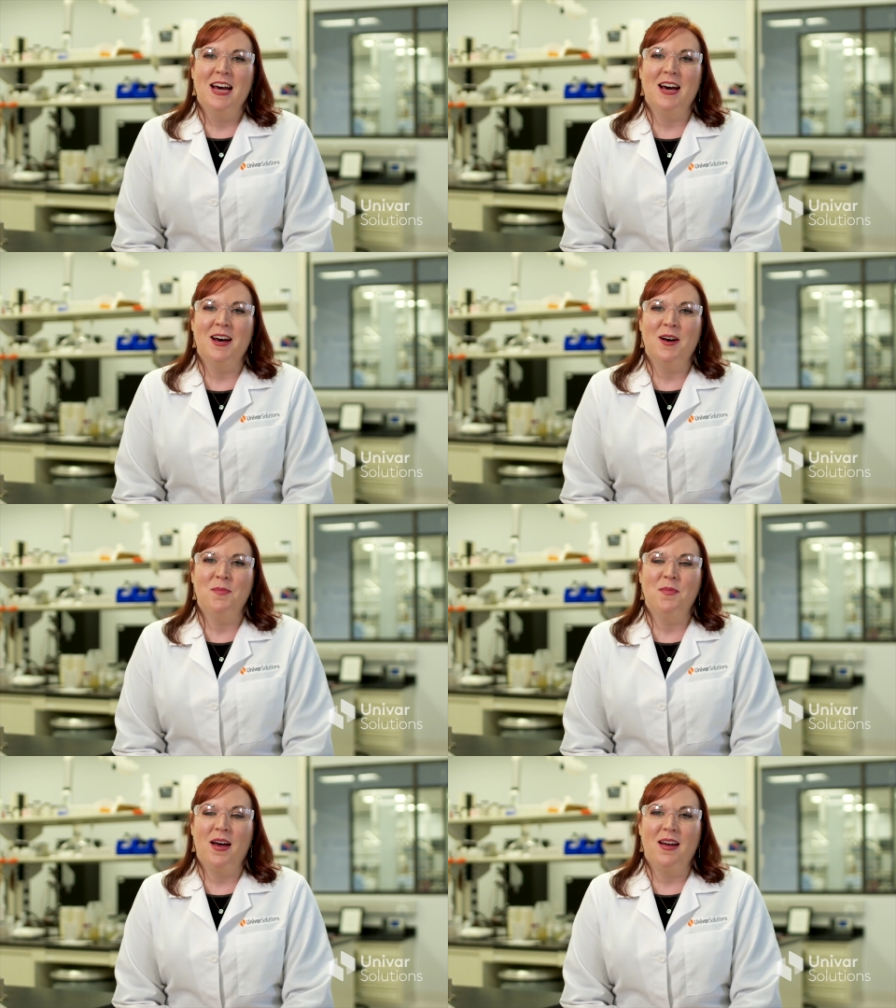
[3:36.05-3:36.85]

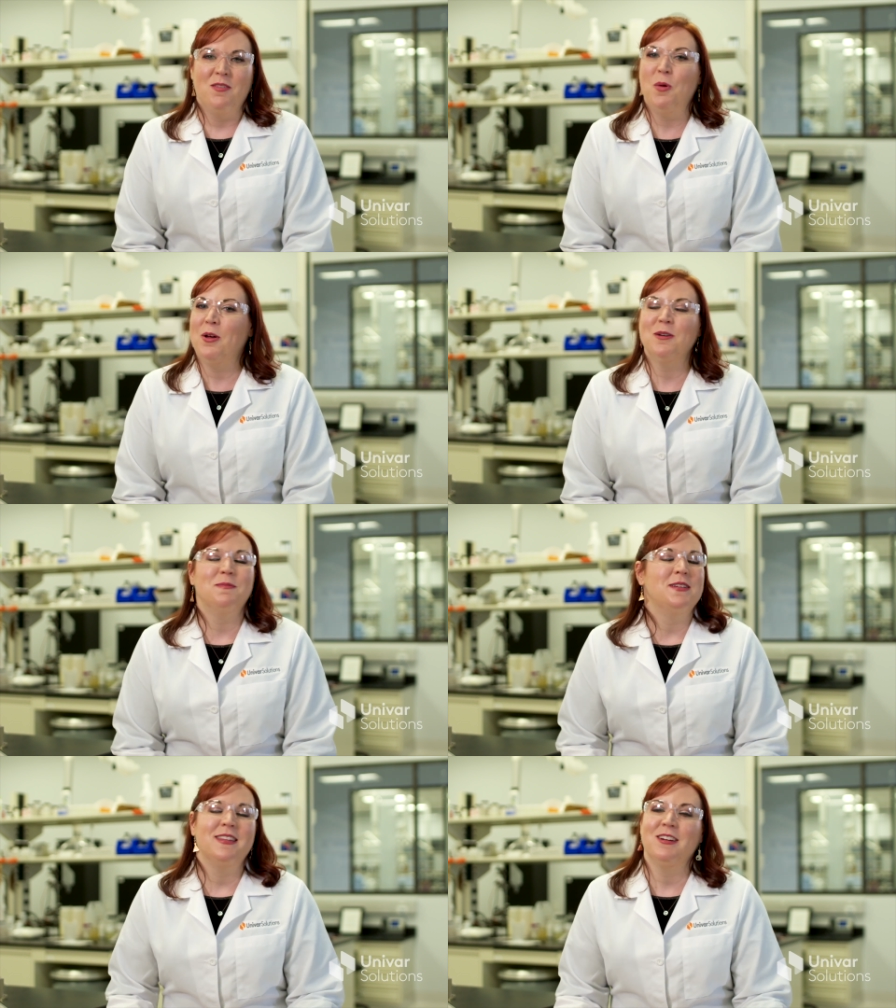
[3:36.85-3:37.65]
um,
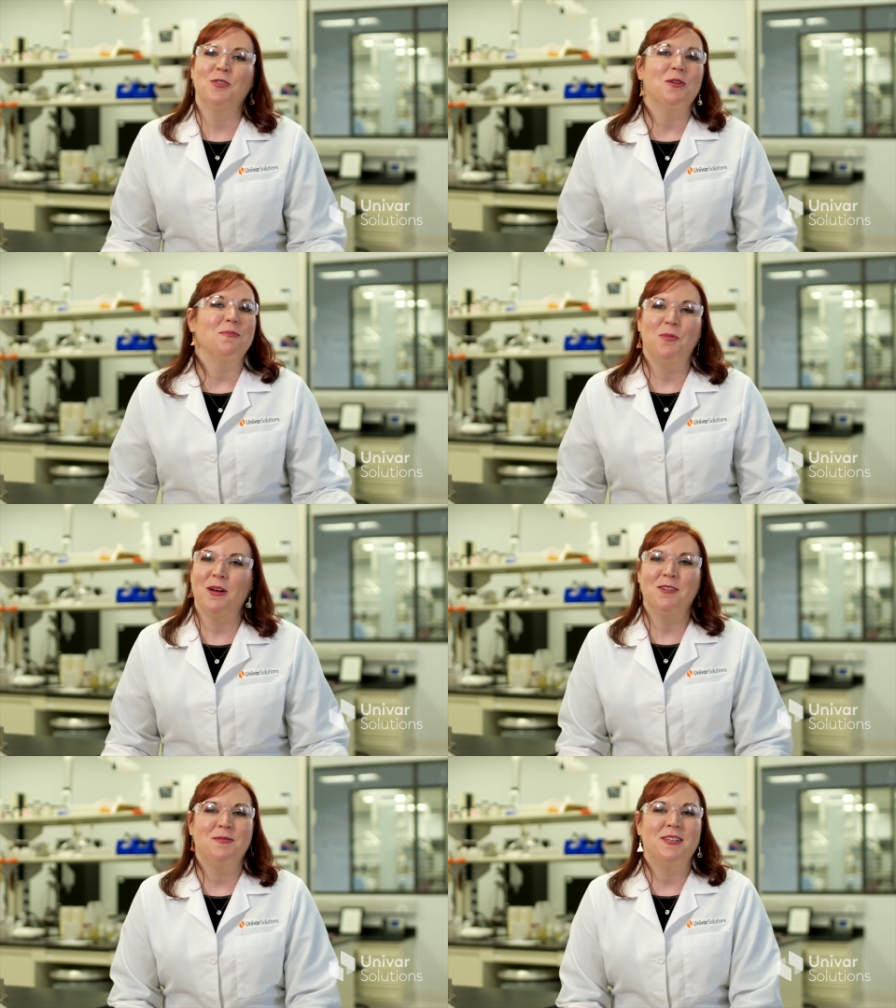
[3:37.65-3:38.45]
welcome to the group,
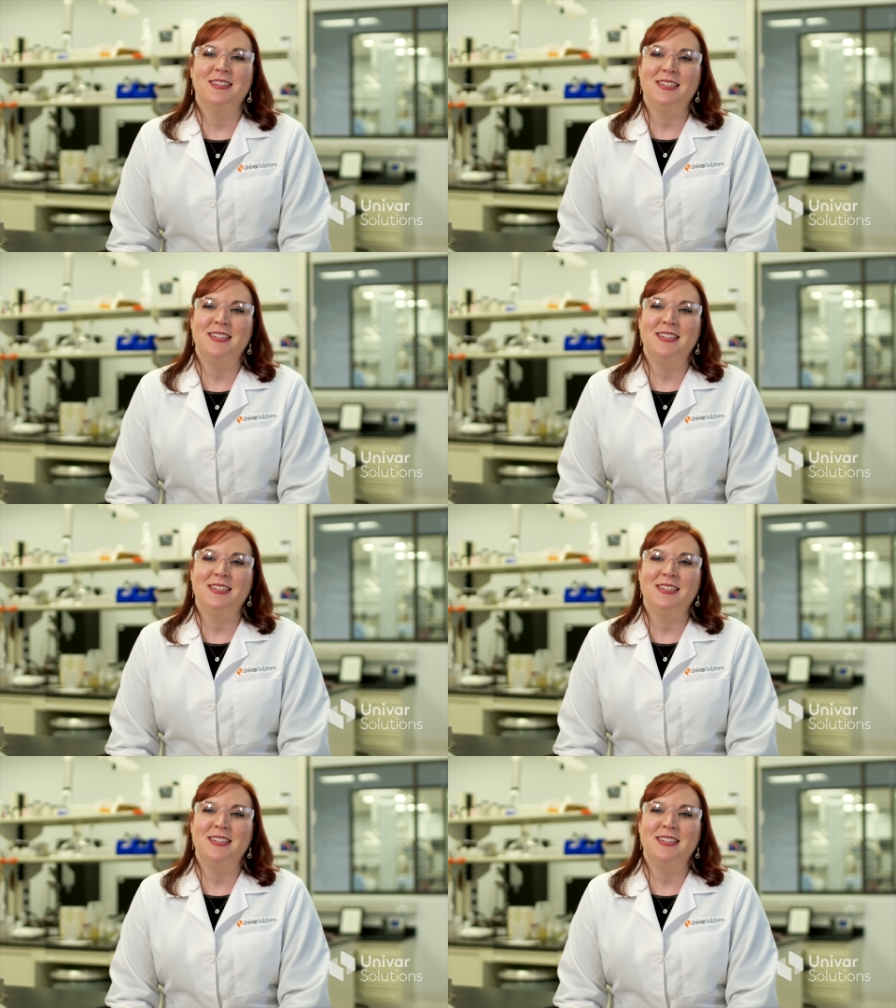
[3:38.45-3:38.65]
welcome to the